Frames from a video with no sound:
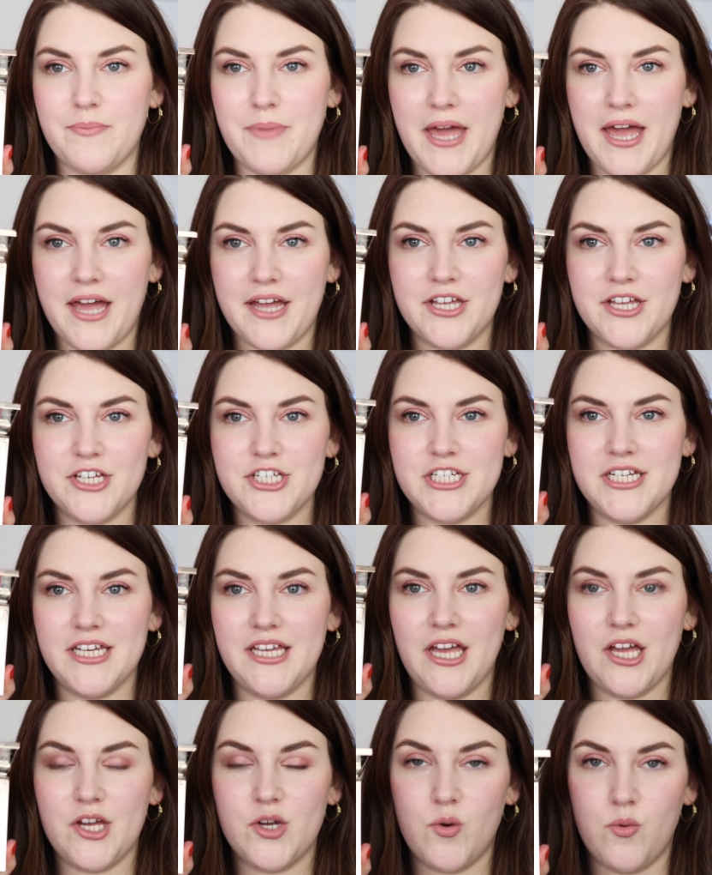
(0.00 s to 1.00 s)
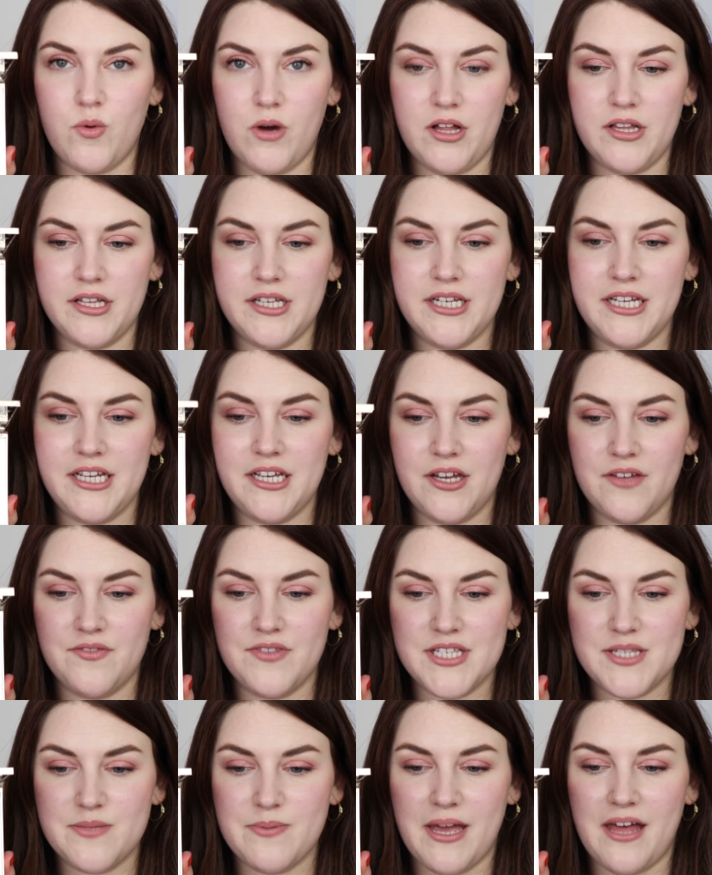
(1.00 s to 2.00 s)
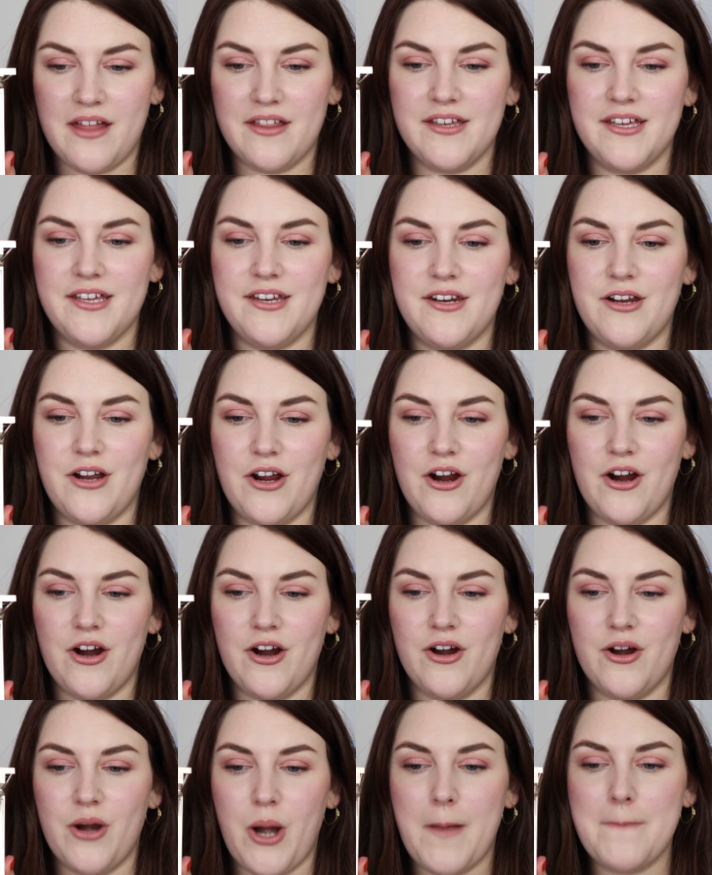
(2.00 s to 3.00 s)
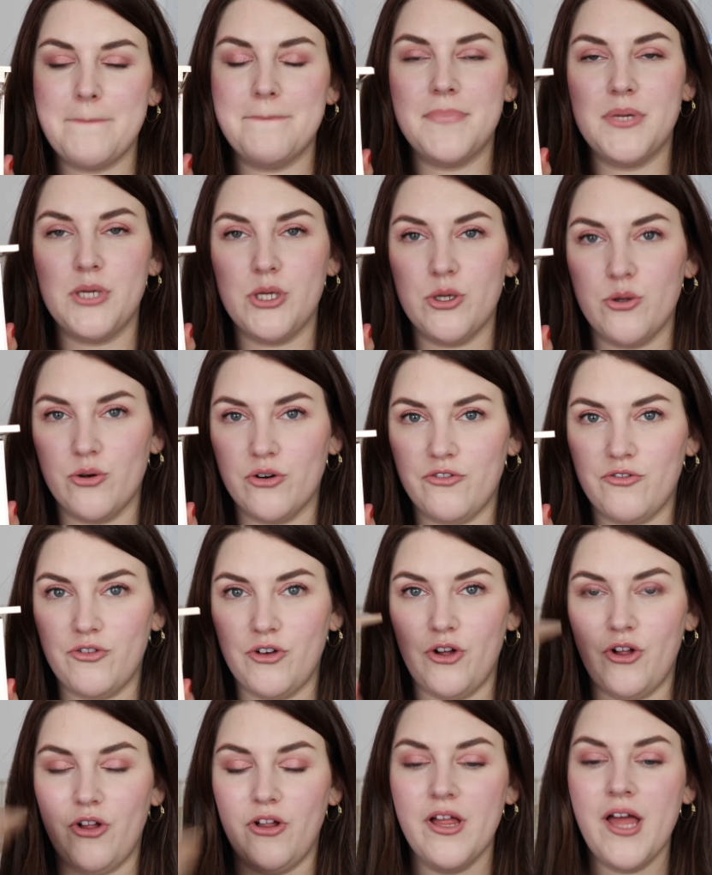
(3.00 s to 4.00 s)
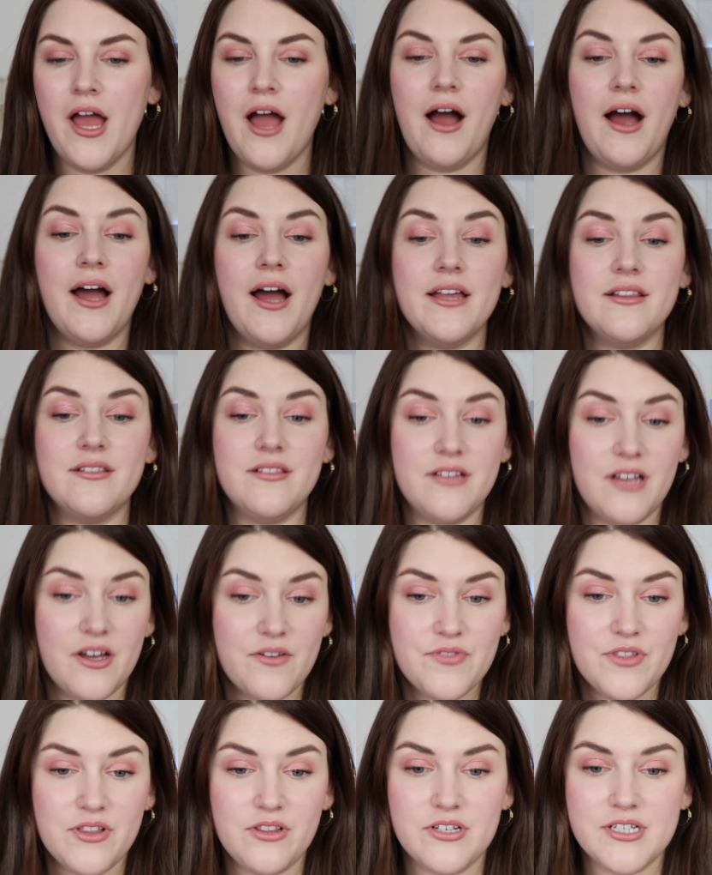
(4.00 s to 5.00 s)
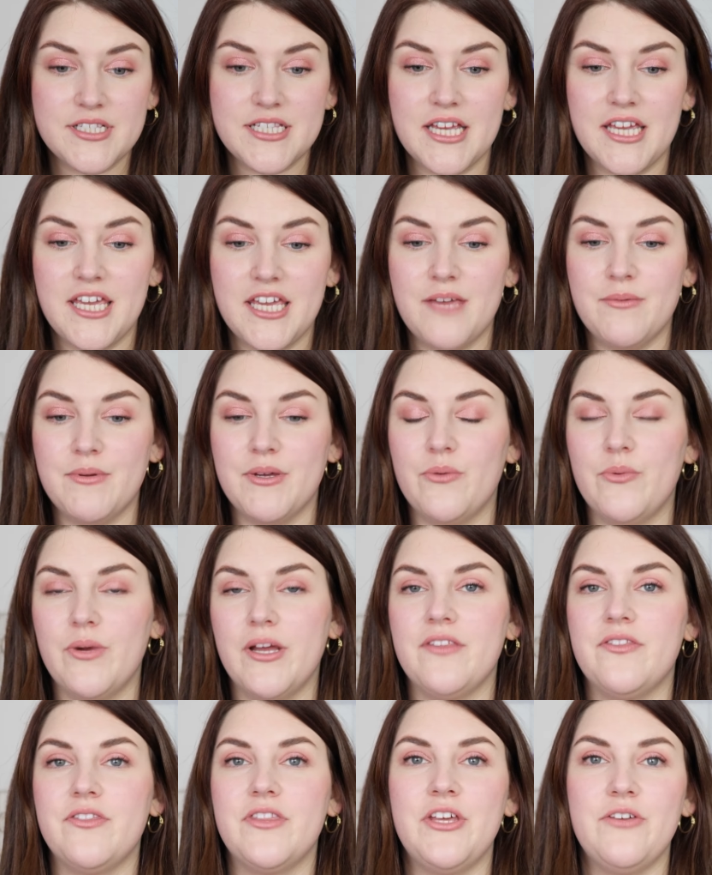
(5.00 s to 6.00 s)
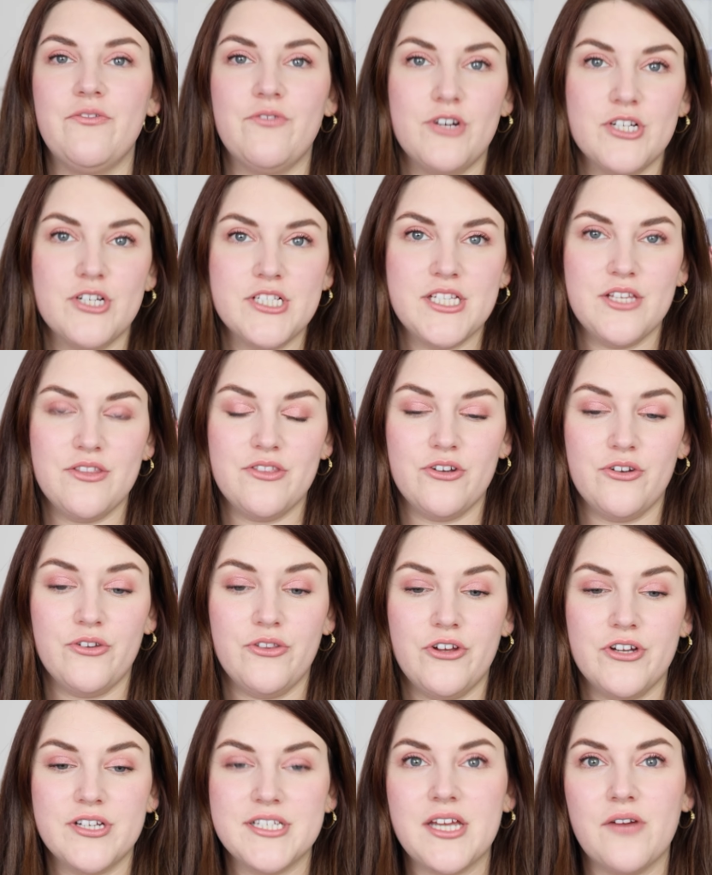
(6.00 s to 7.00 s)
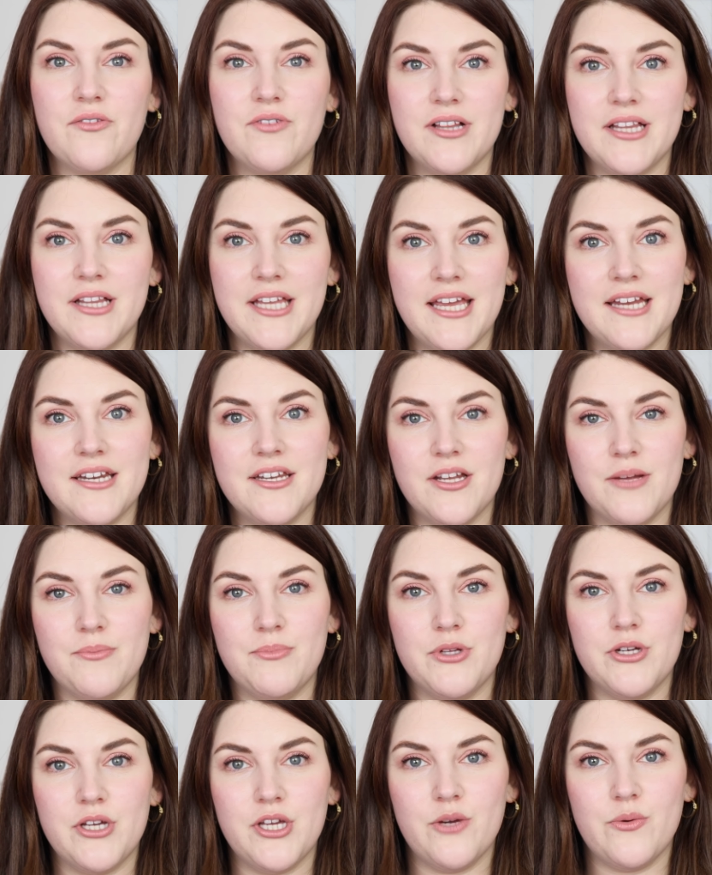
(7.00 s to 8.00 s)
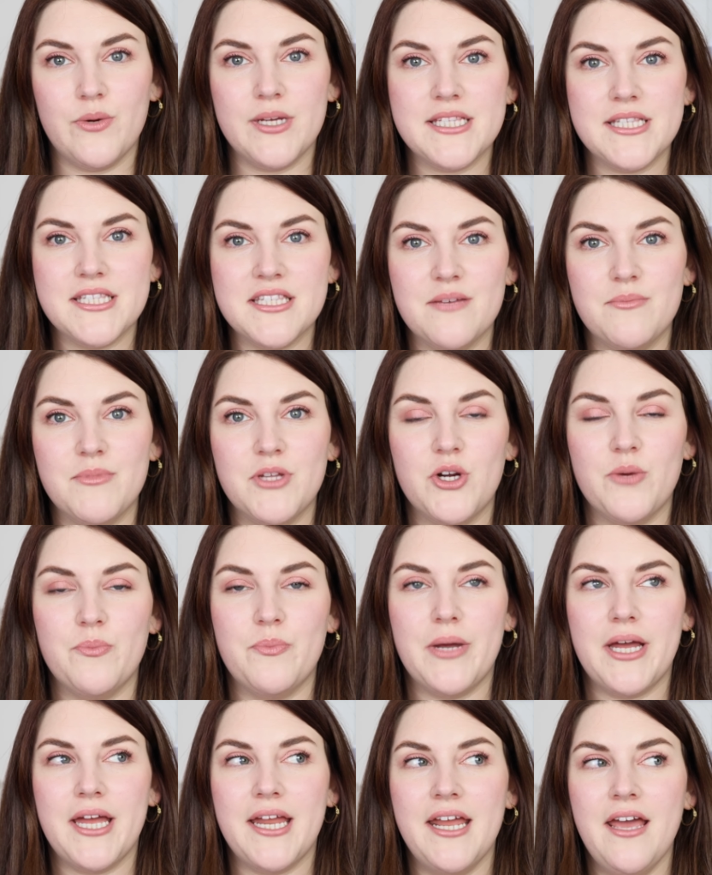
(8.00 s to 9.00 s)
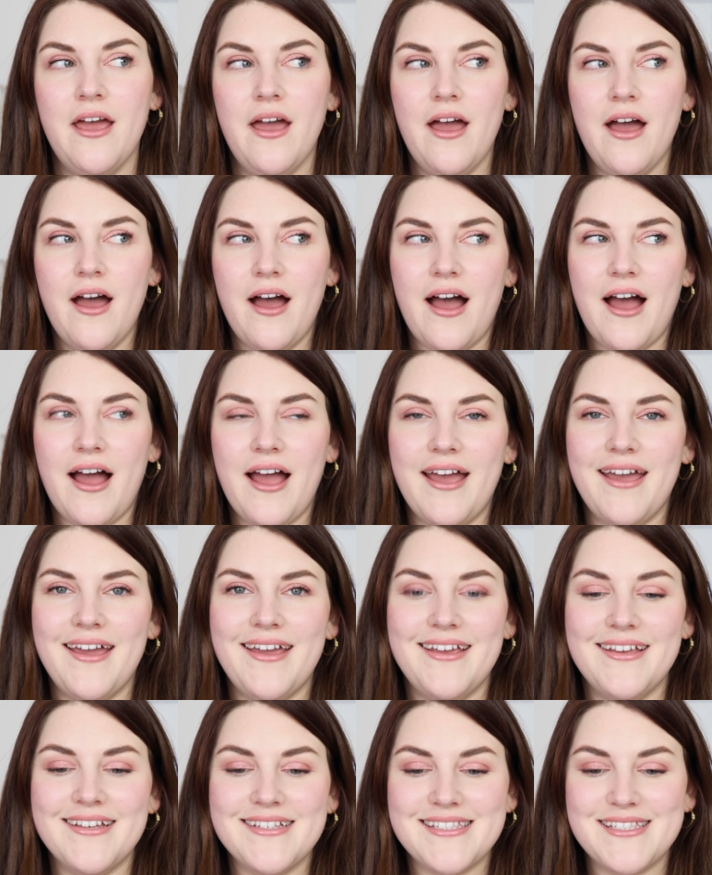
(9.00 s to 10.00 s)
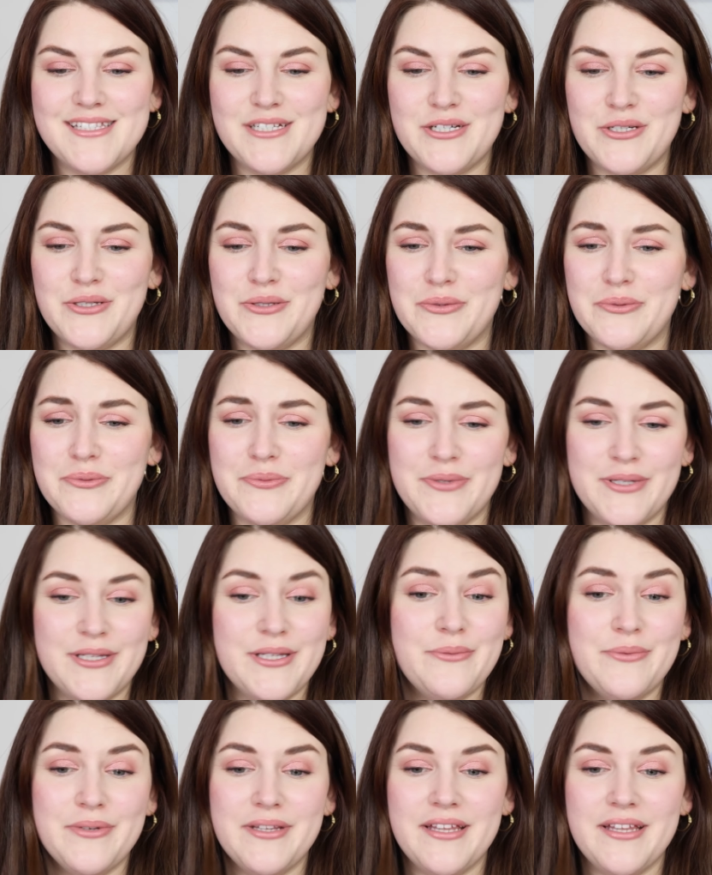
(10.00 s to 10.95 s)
the packaging and quality of this palette are beautiful. I love the looks I came out with. The first and third look definitely ended up looking quite similar, but I still really,